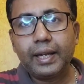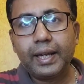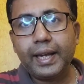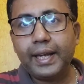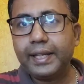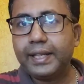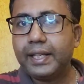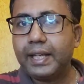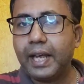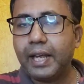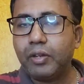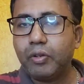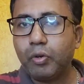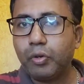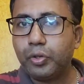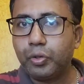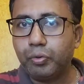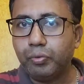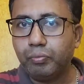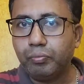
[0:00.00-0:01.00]
A, E, I,
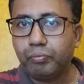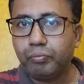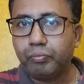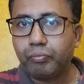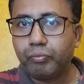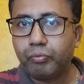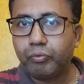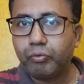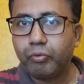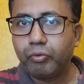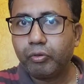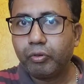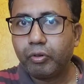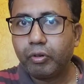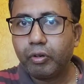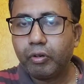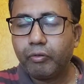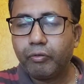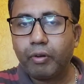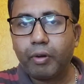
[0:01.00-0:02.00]
O, U,
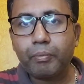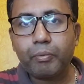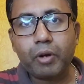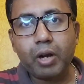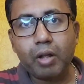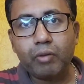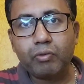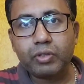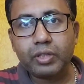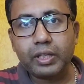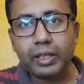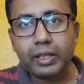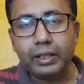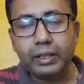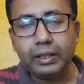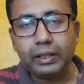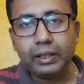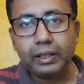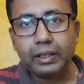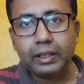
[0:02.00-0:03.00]
for pronouncing
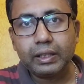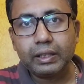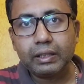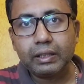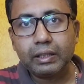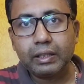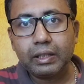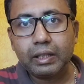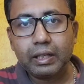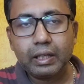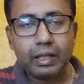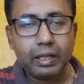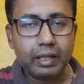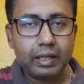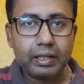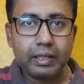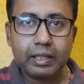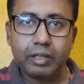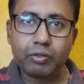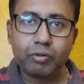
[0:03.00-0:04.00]

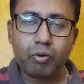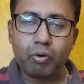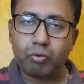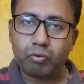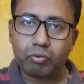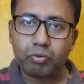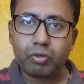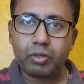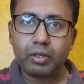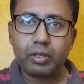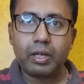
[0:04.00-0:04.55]
this note.